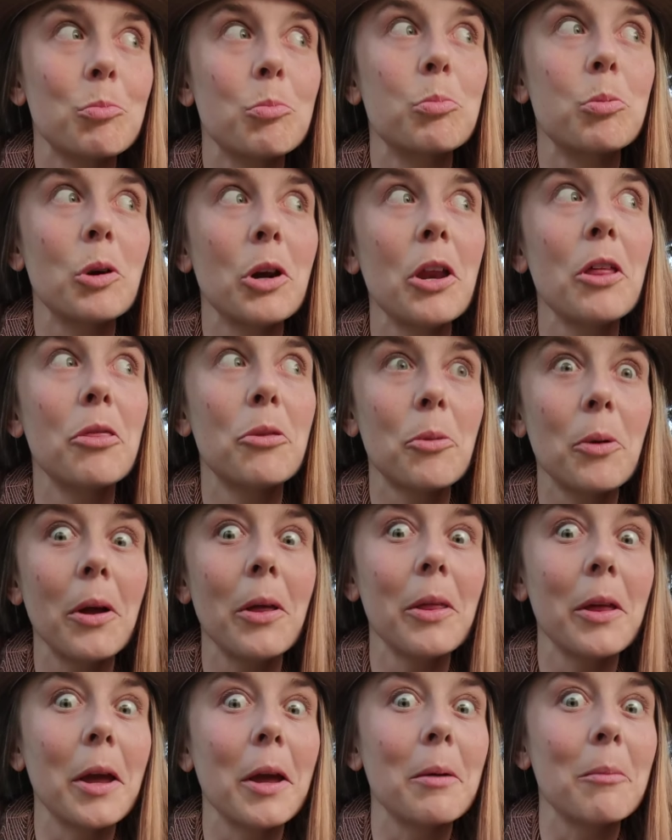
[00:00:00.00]
pretty
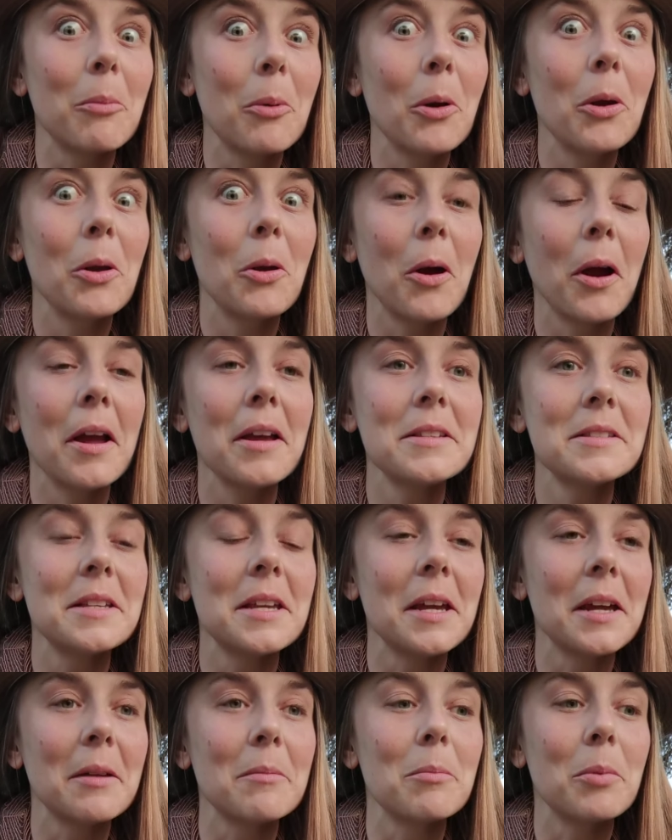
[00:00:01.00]
thrilling, pretty
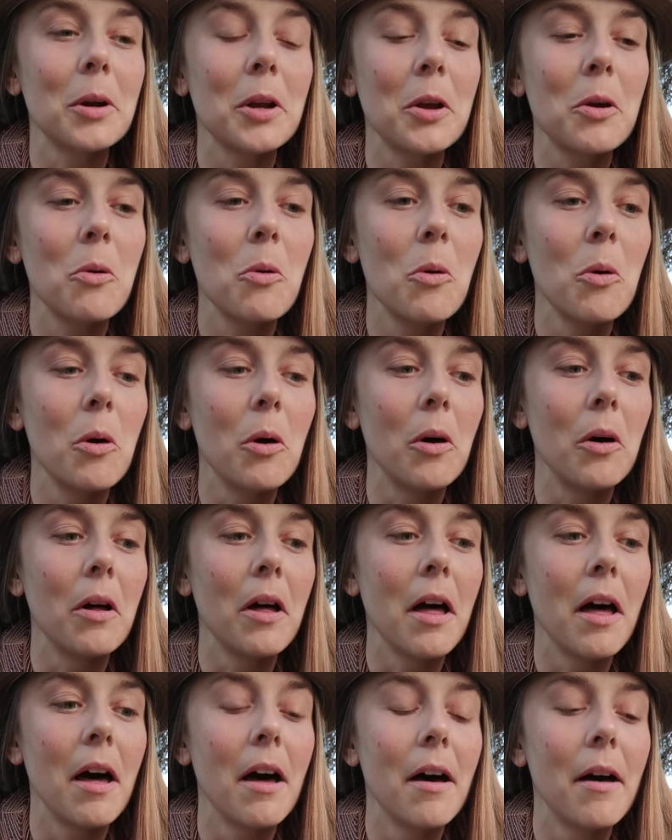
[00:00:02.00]
crazy, and pretty cool.
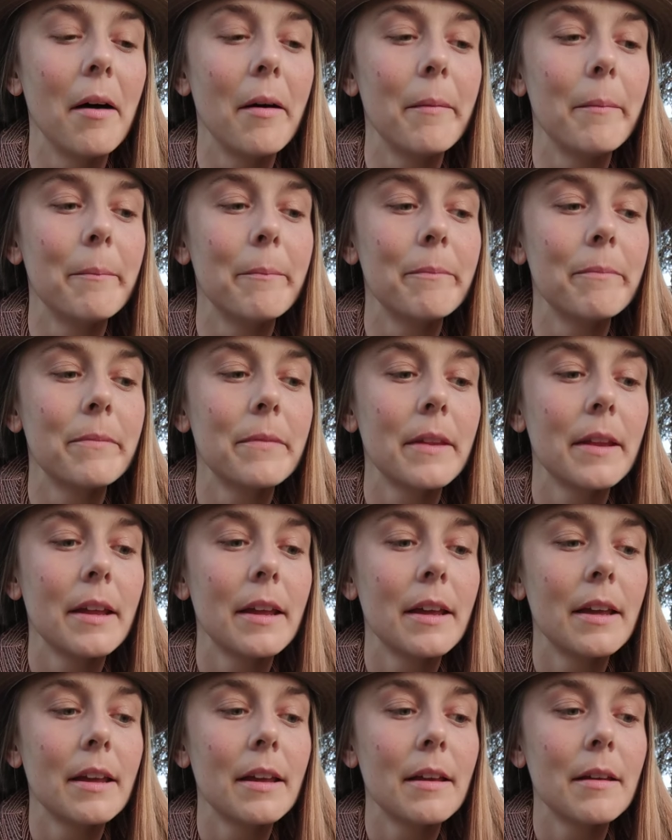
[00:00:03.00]
Um,
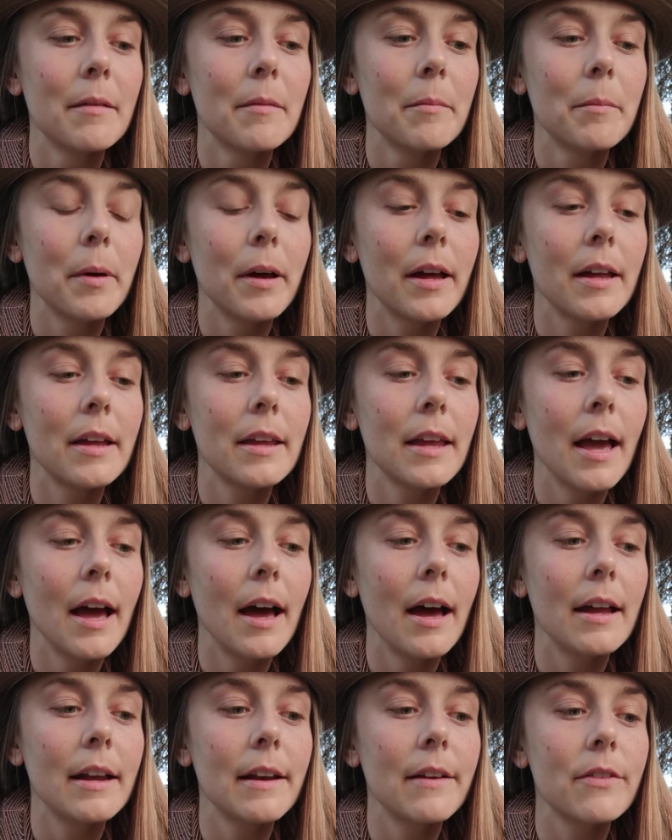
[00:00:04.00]
but yeah,
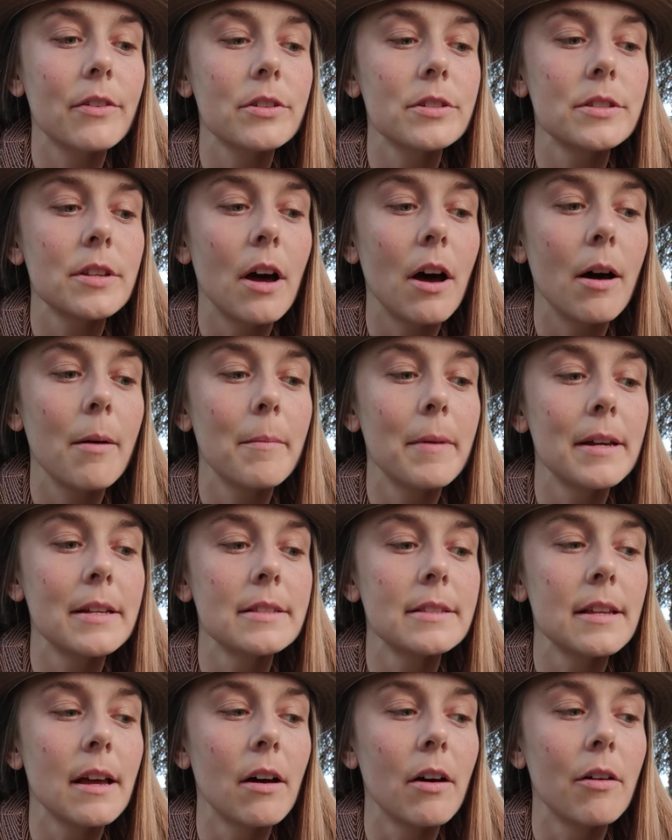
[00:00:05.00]
I never saw
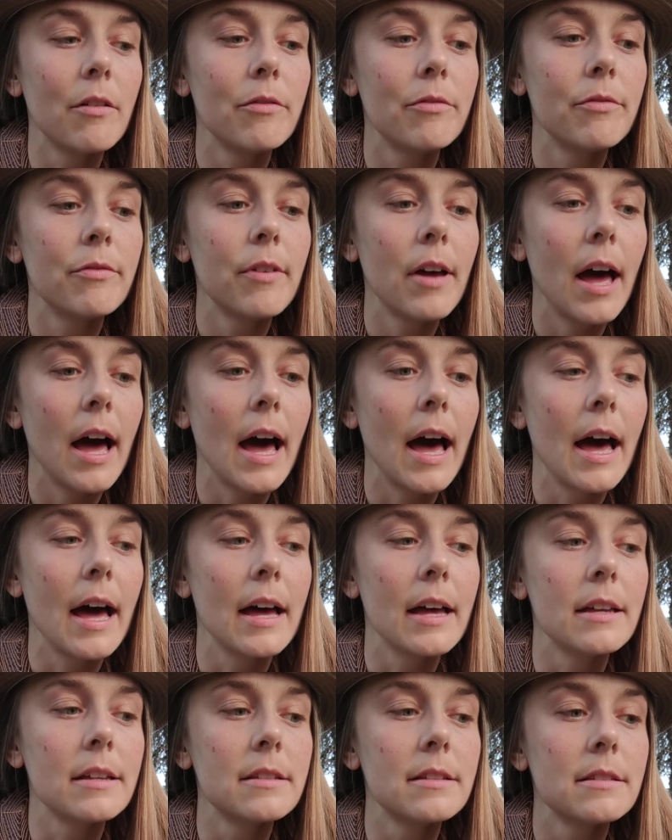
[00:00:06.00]
myself
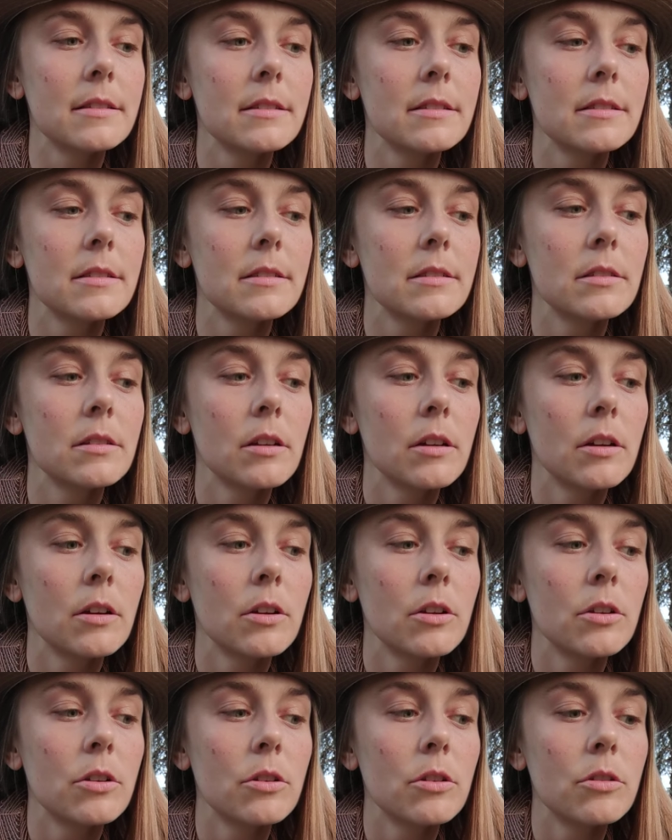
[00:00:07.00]
as
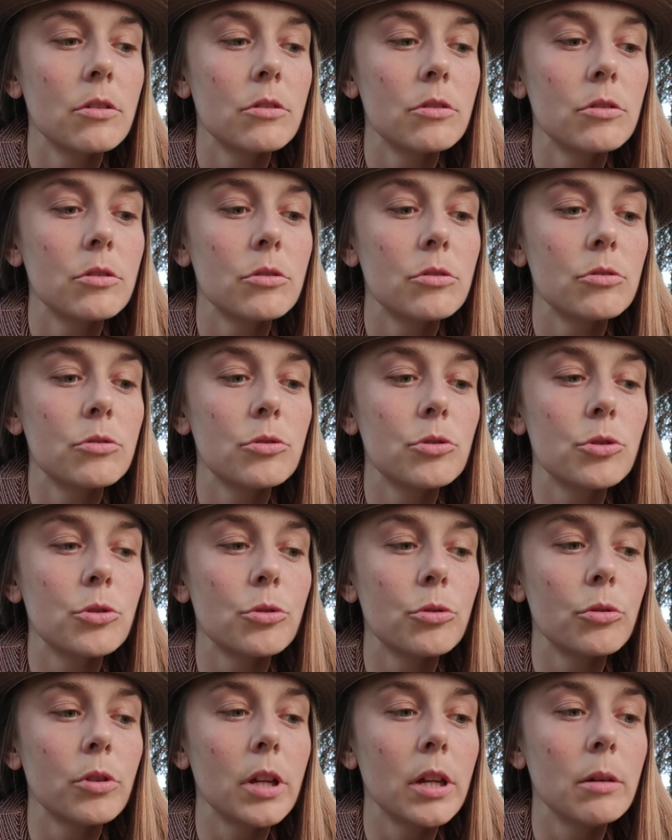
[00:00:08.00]

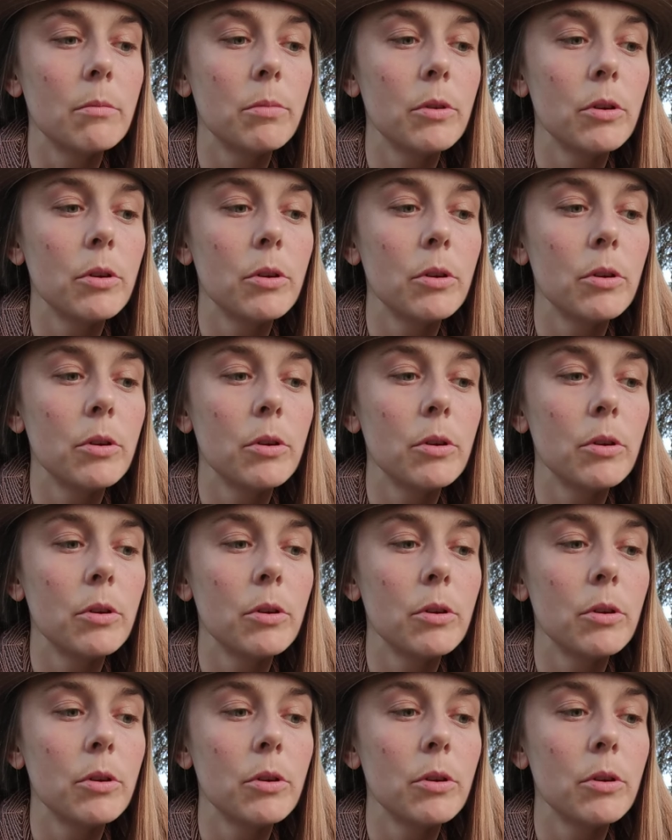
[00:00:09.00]
truly